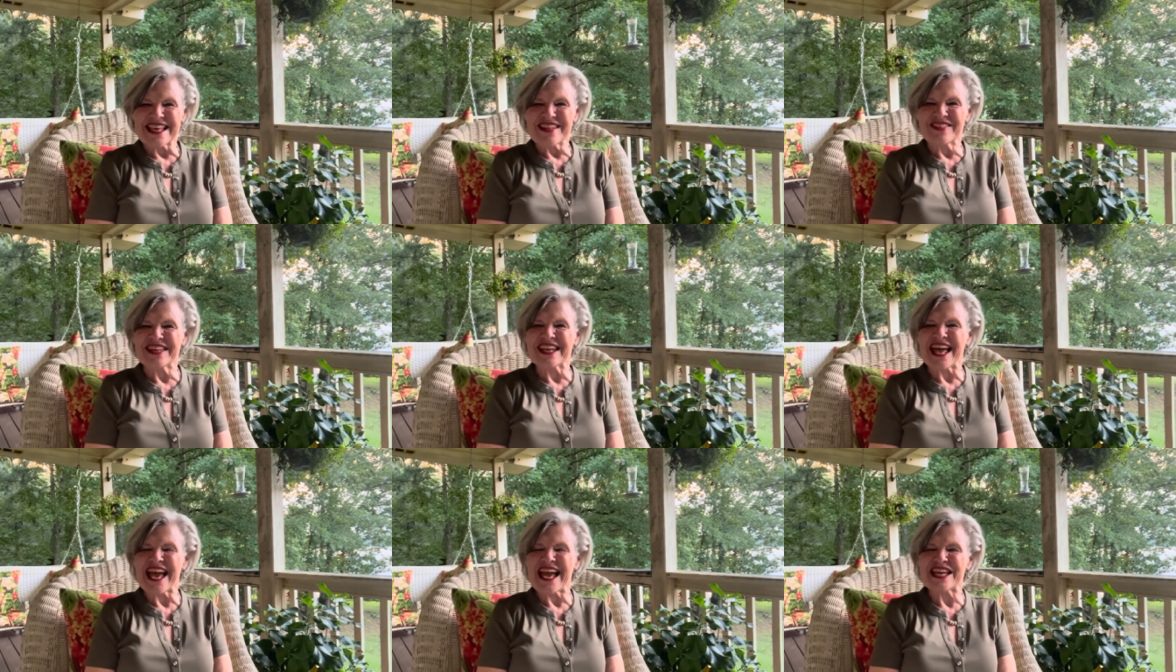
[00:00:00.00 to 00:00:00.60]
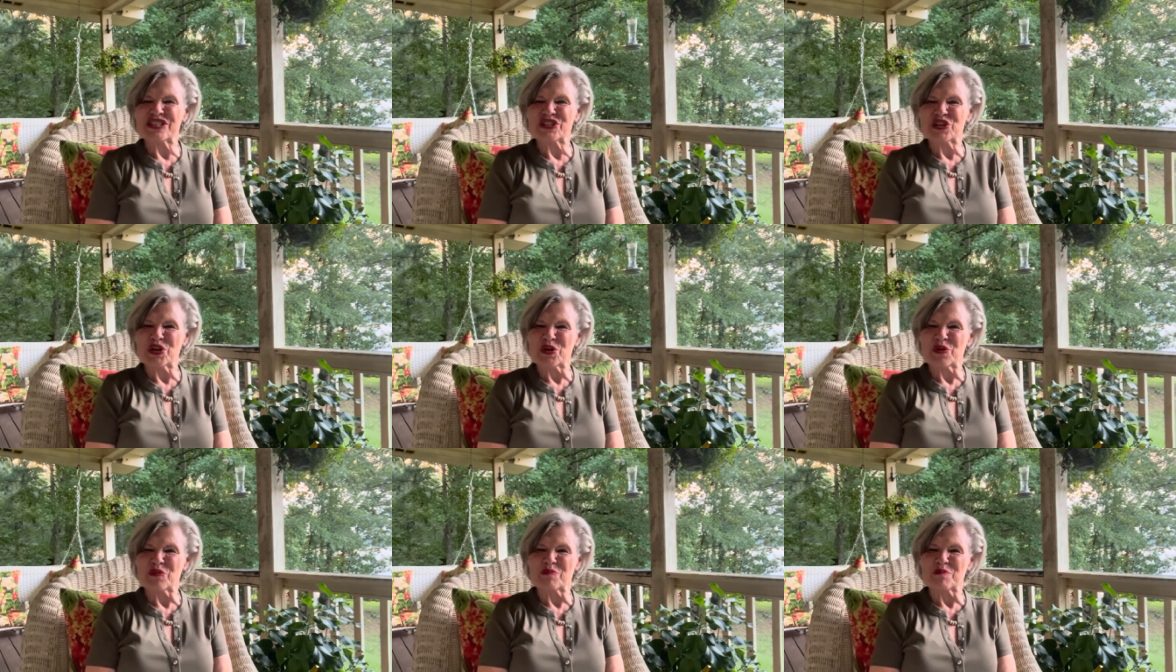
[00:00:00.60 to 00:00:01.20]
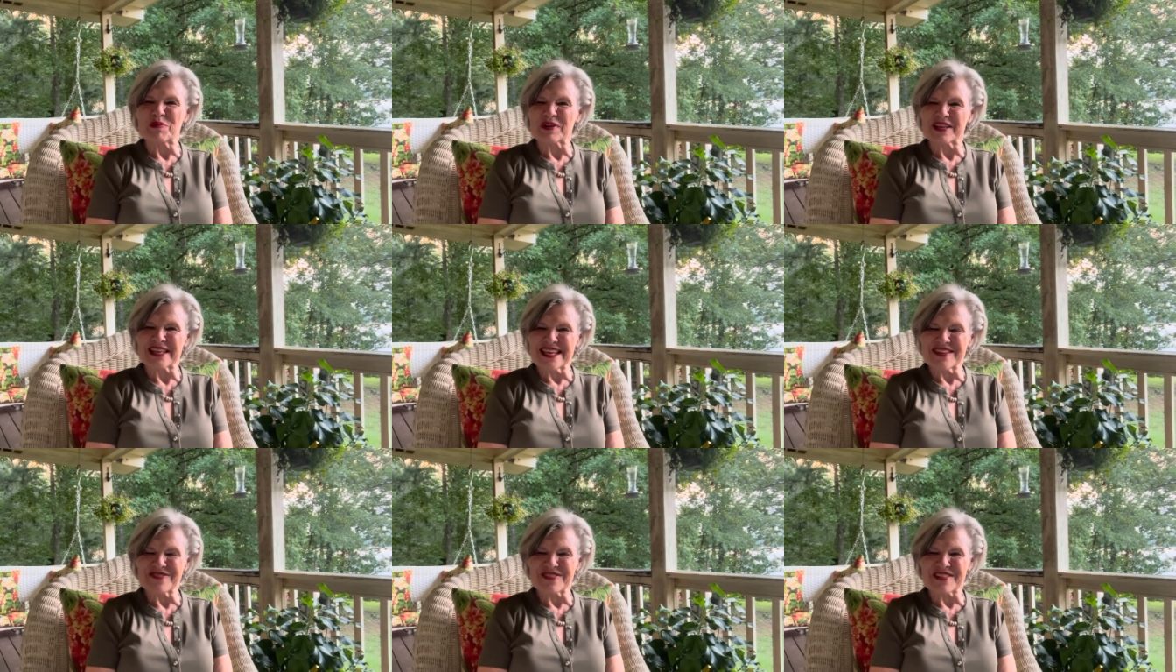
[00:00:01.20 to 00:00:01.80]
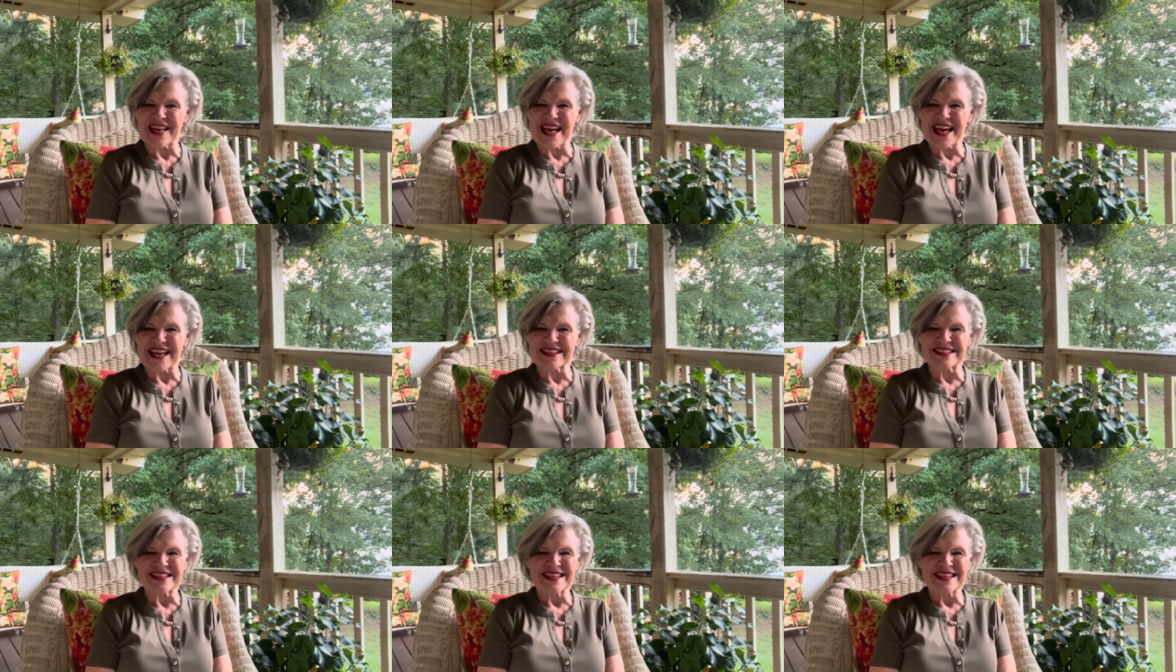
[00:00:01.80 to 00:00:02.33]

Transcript: then as you believe that,